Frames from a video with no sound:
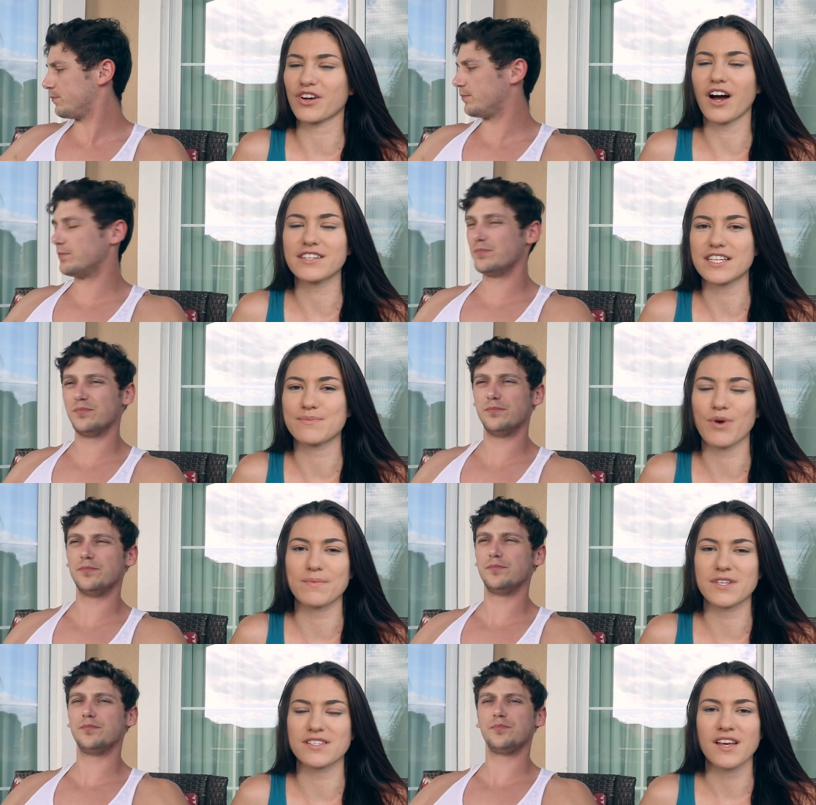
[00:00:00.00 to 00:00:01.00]
Speaker 1: contest
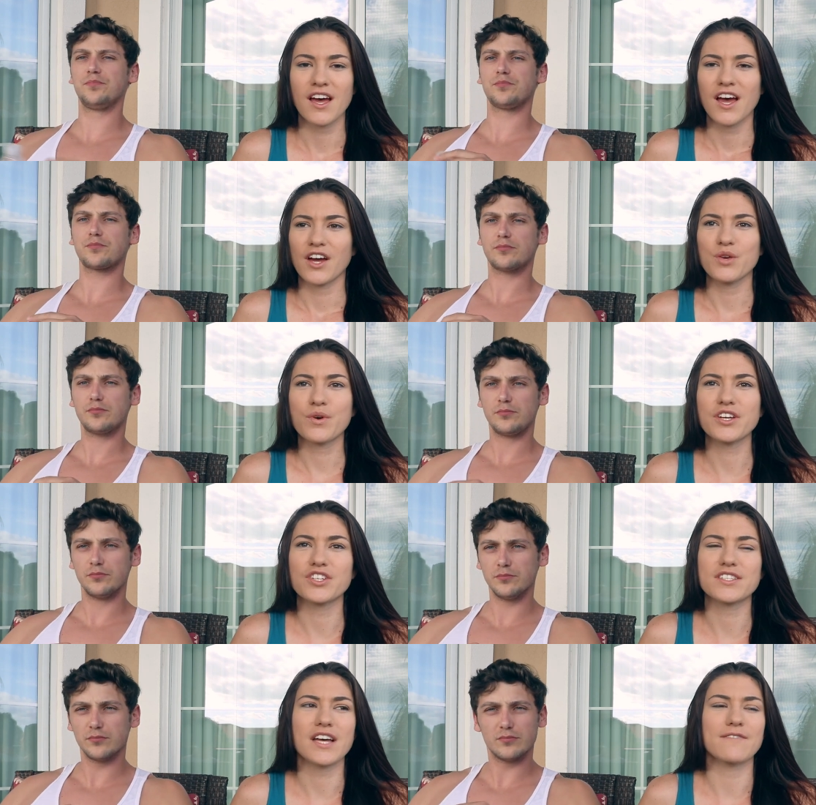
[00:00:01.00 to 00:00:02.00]
preps because you
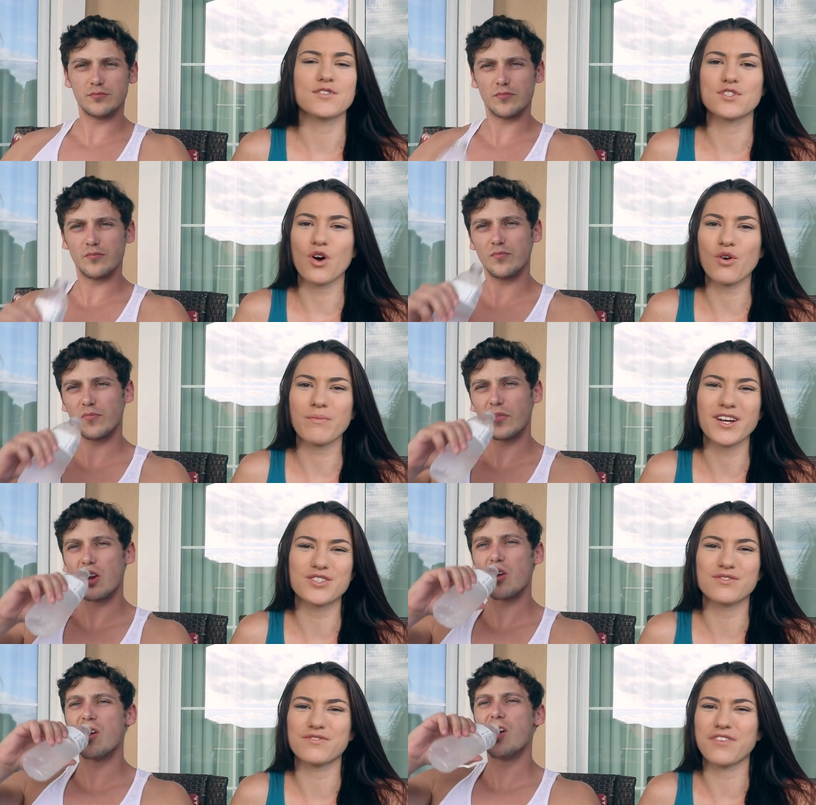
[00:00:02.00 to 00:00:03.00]
can just have so
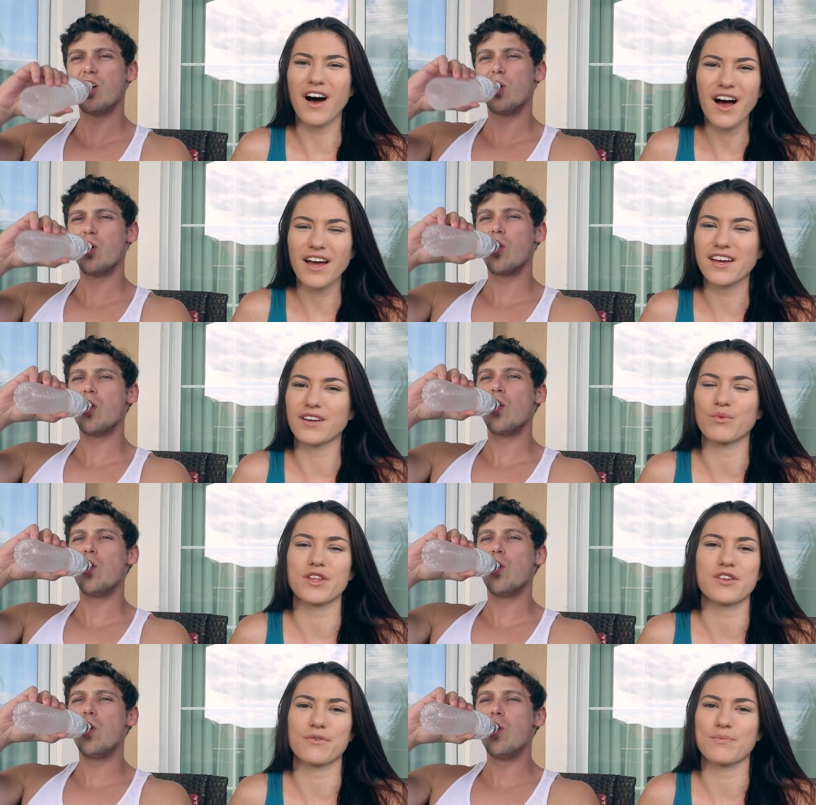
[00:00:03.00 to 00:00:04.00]
much fun
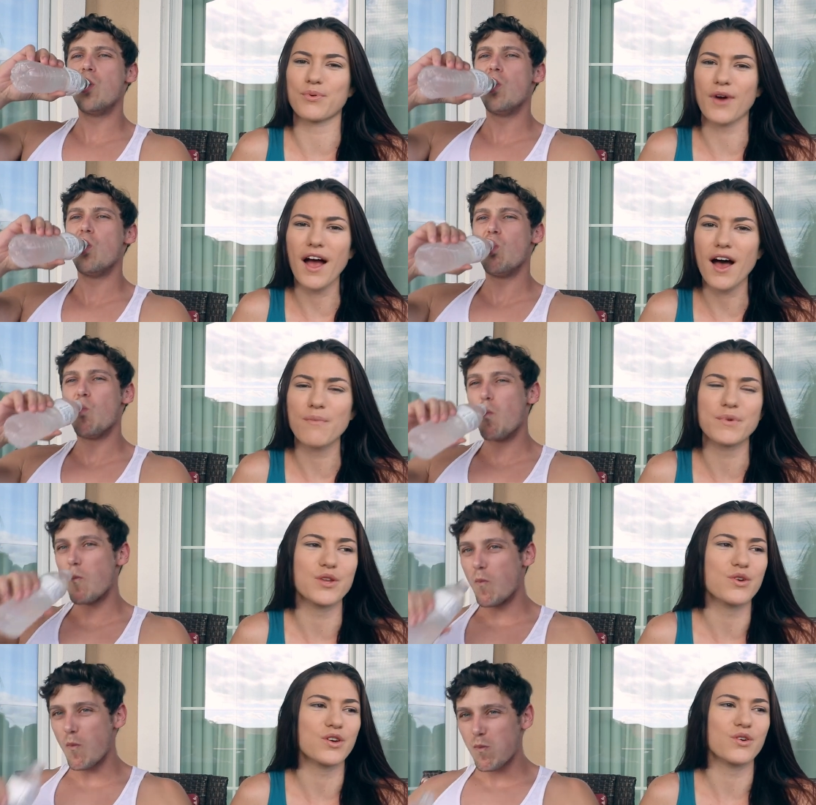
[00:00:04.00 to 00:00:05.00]
with your prep
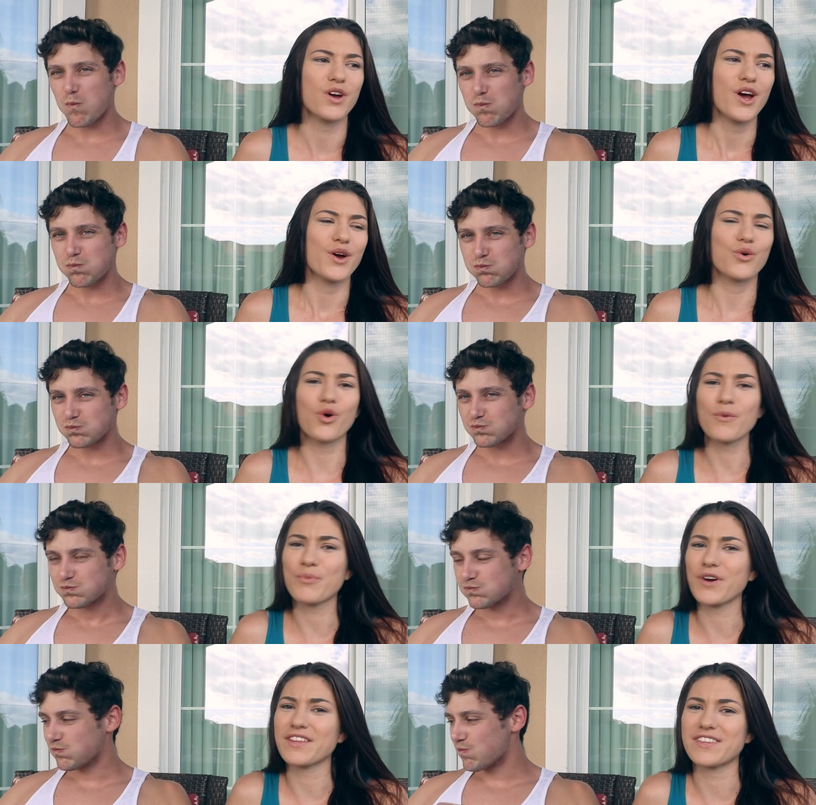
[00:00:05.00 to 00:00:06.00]
and you can
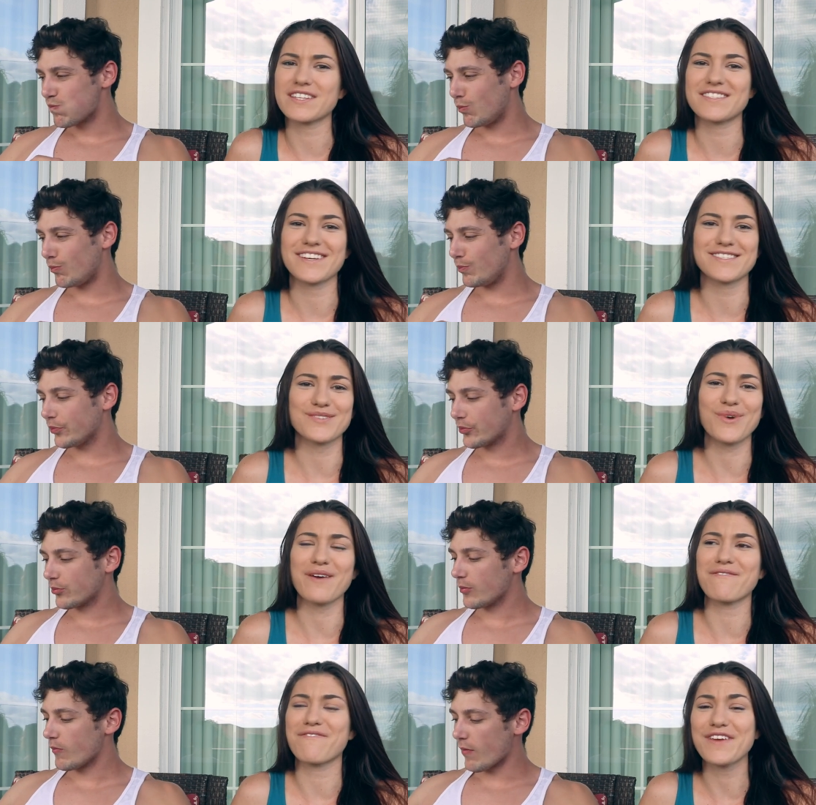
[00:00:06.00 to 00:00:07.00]
incorporate these things. That's
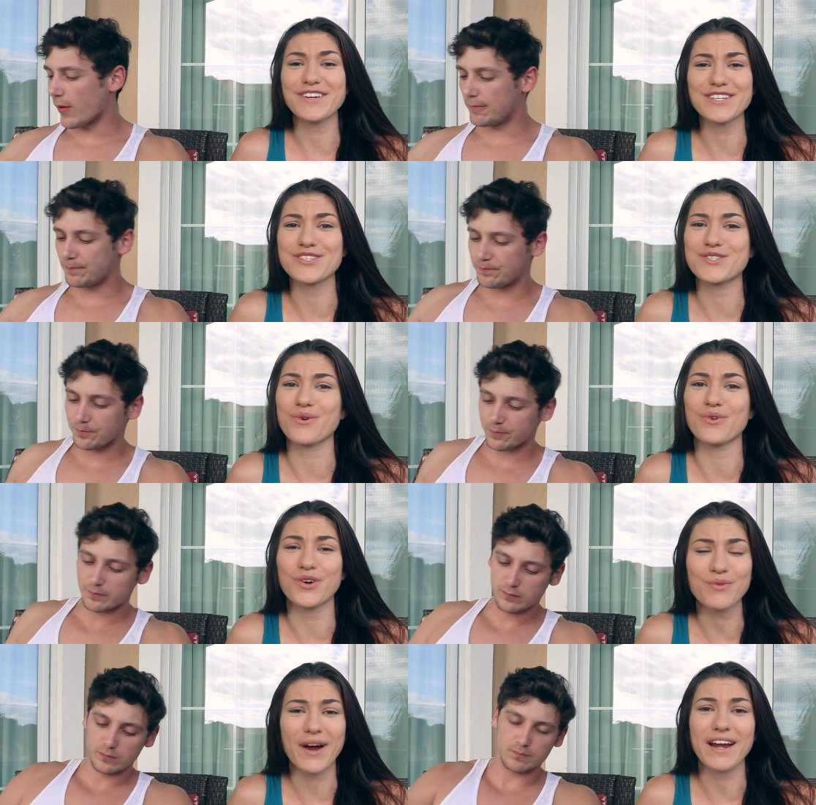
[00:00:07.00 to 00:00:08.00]
why I'm feeling so
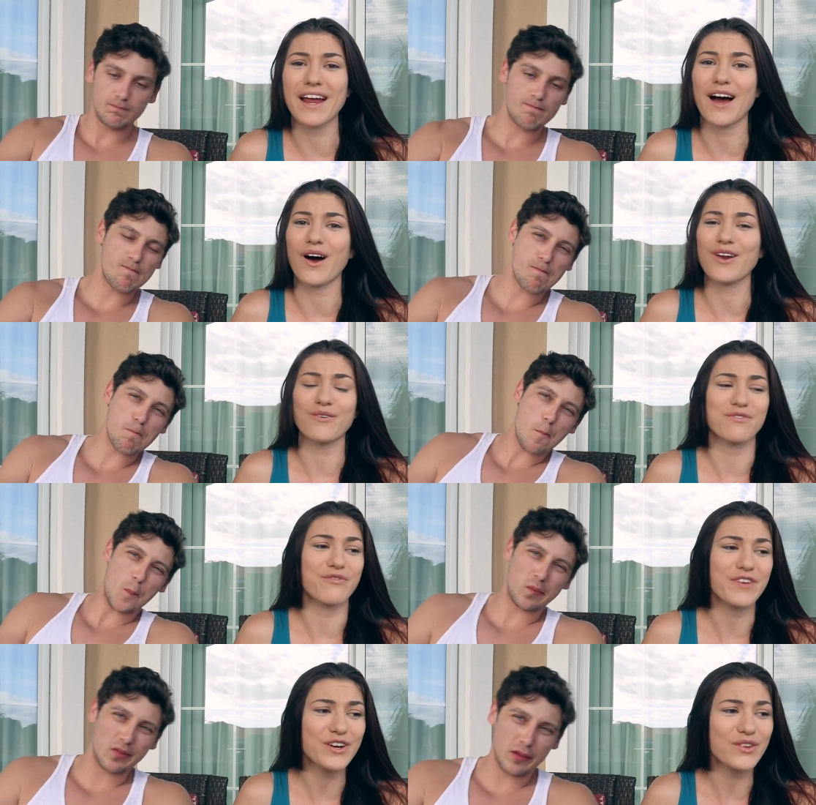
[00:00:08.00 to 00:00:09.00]
good right now. I
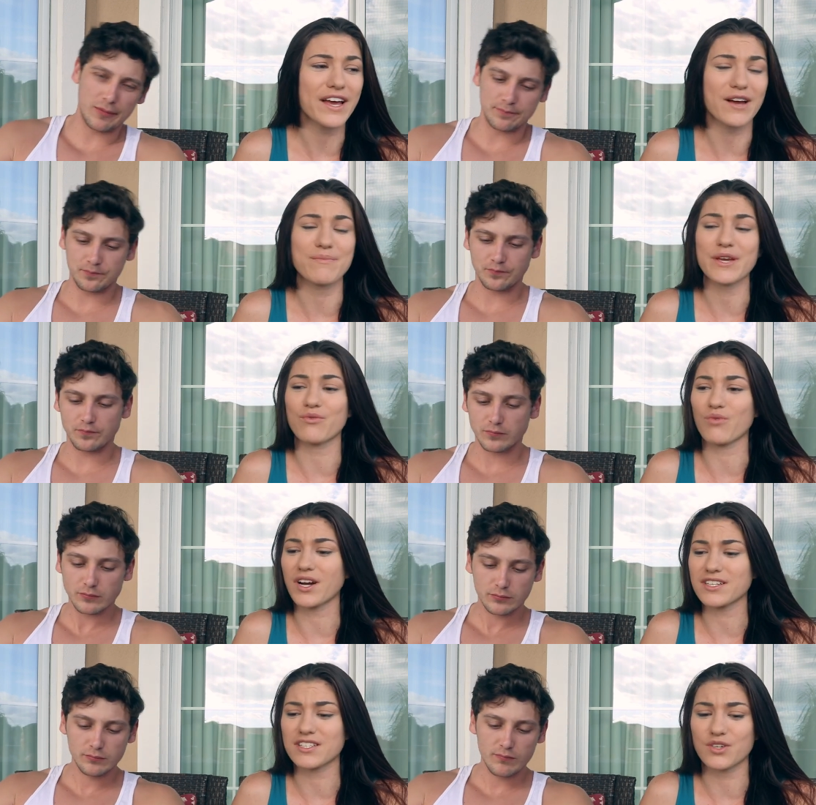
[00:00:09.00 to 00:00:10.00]
don't feel like I'm being
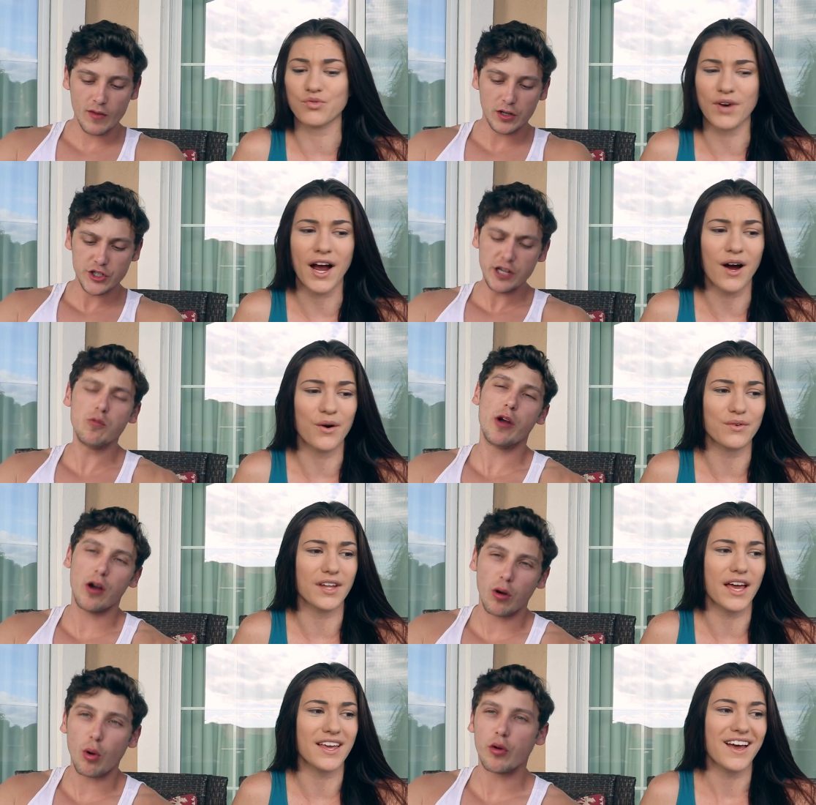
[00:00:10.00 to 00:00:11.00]
run into the ground. She
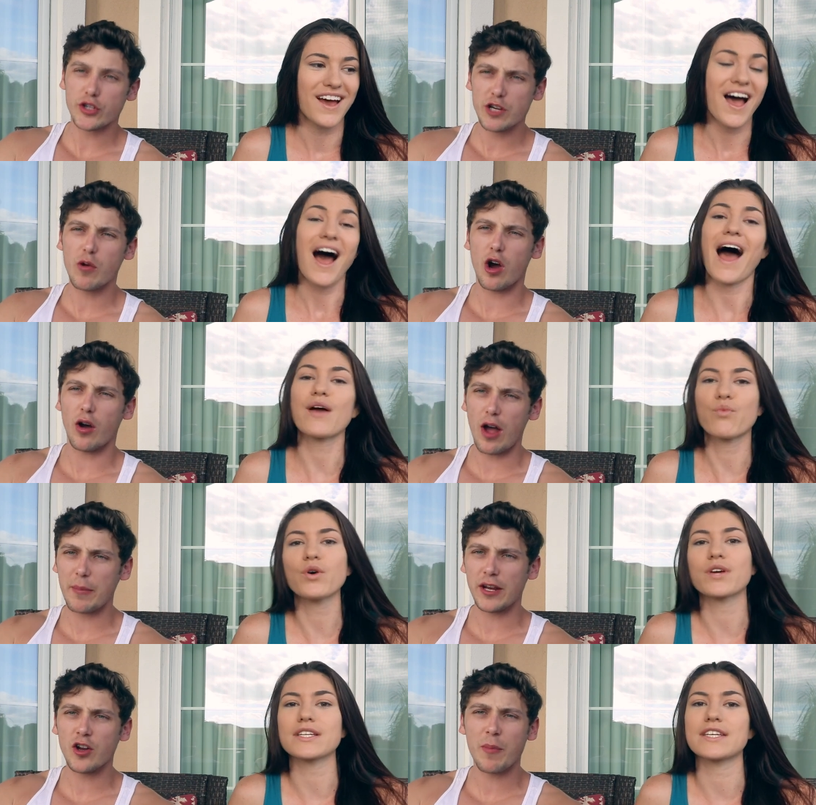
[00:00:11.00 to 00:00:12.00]
will. Like, she will. I
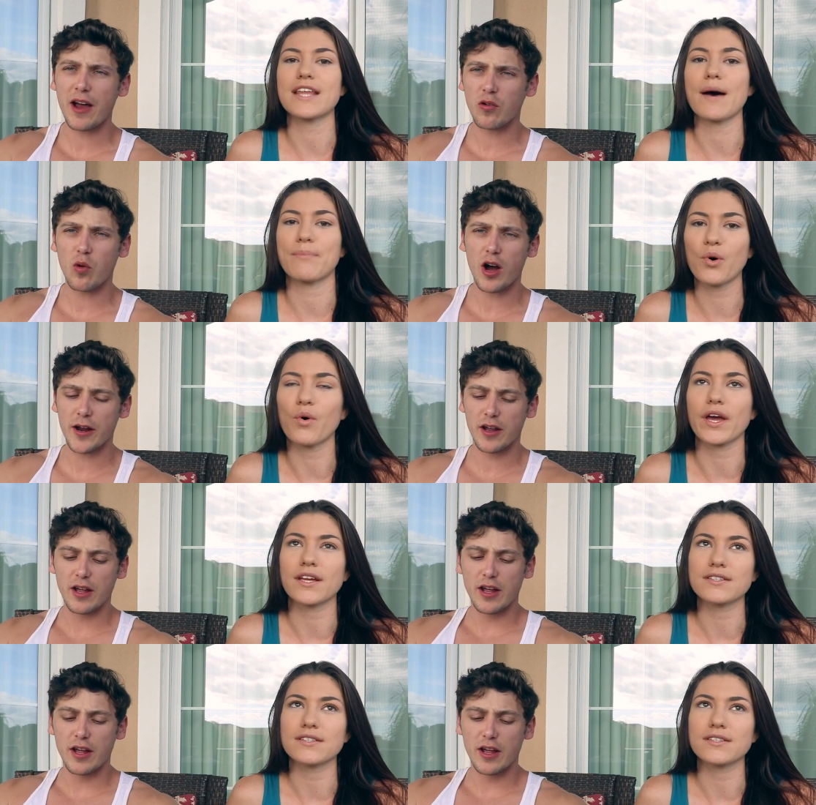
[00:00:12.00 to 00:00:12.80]
will I mean, get no to that what, point.